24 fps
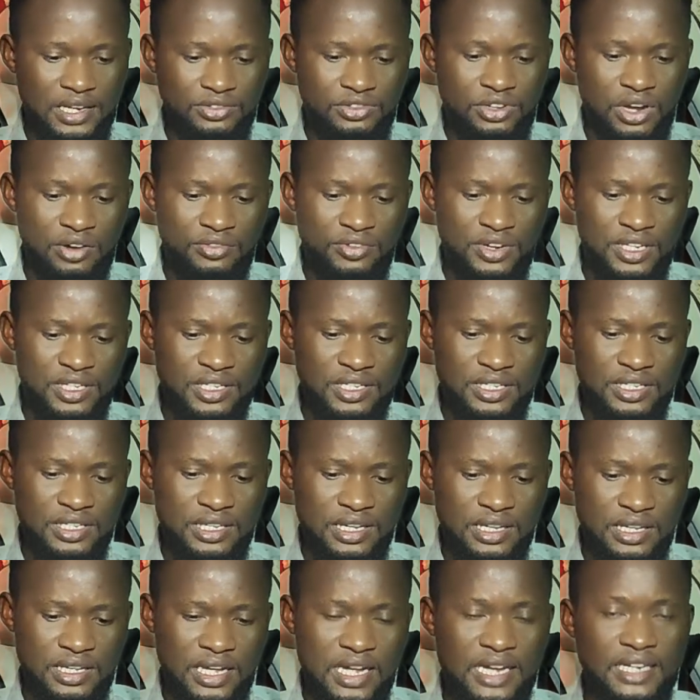there
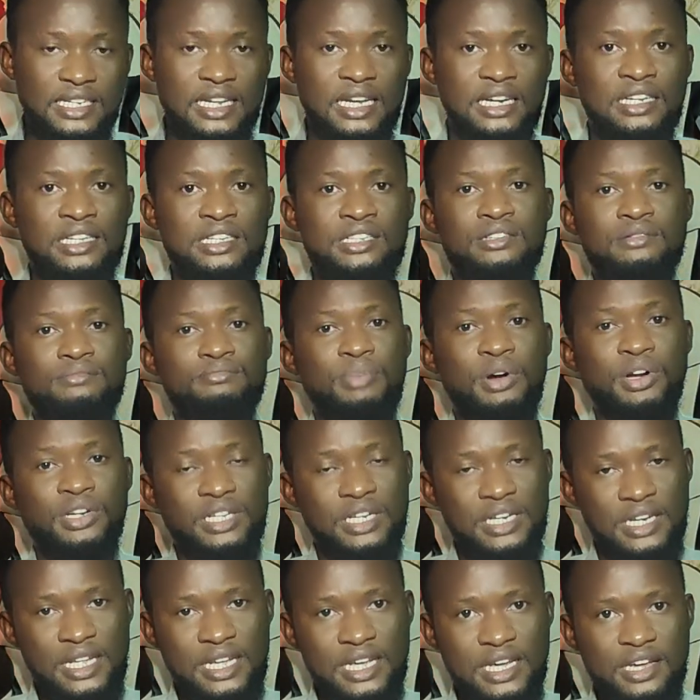is a delete
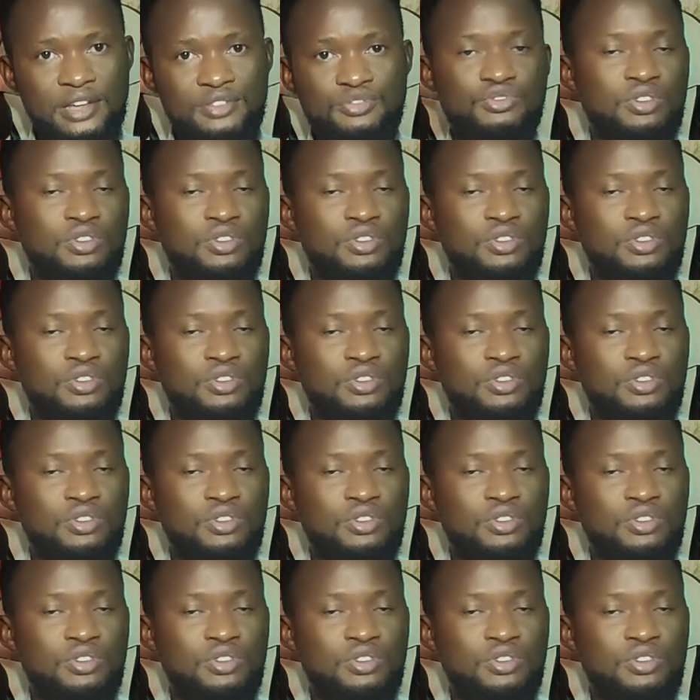button here.